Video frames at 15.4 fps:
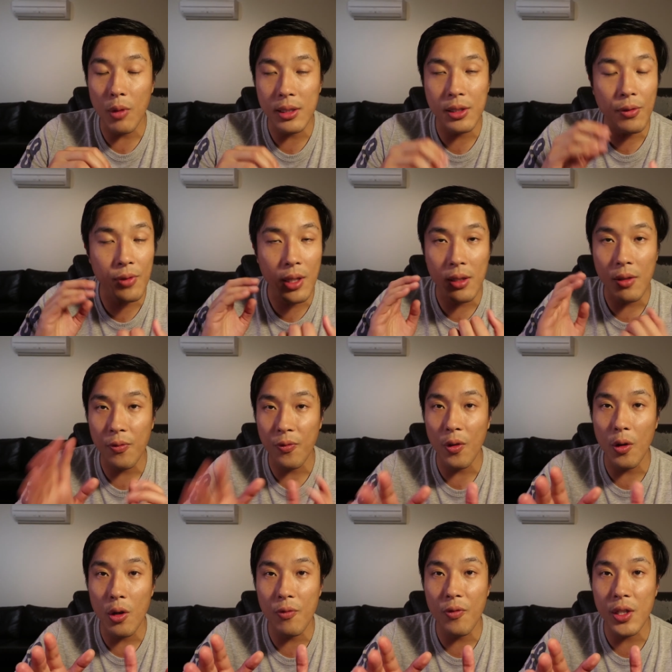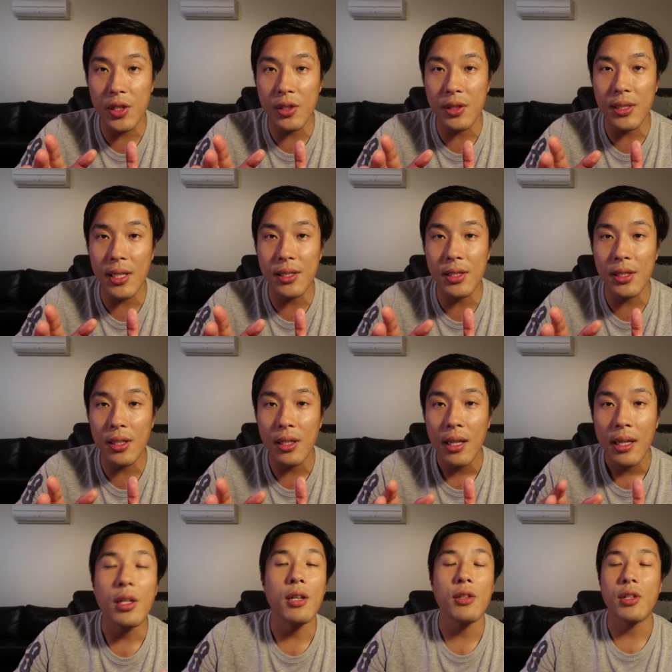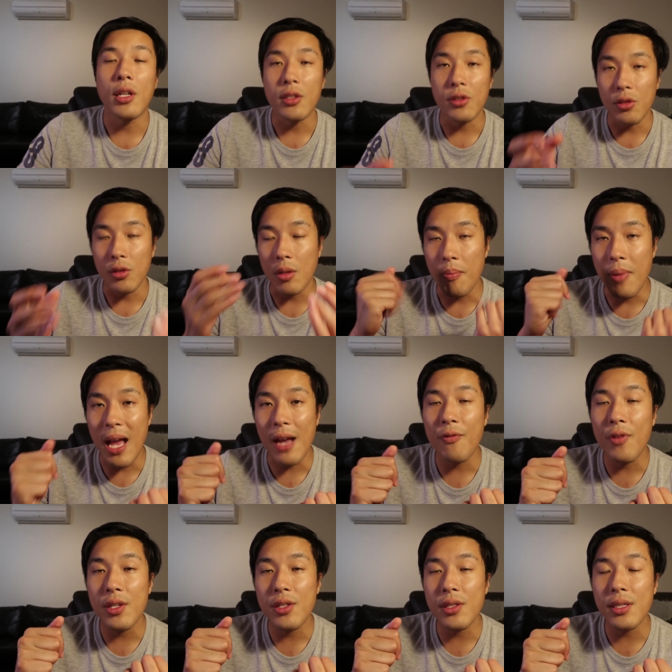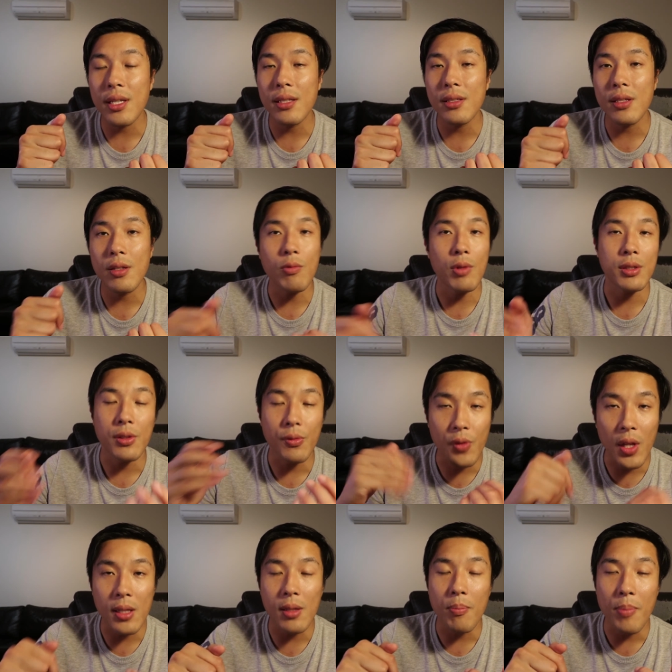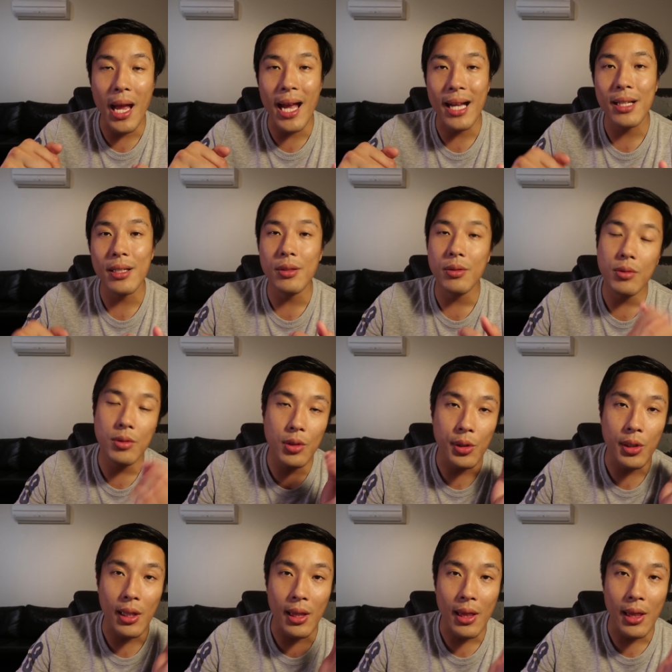Once you've done the forward vision sensor, you know, you're gonna do the back vision sensor. Once you've done the back, do the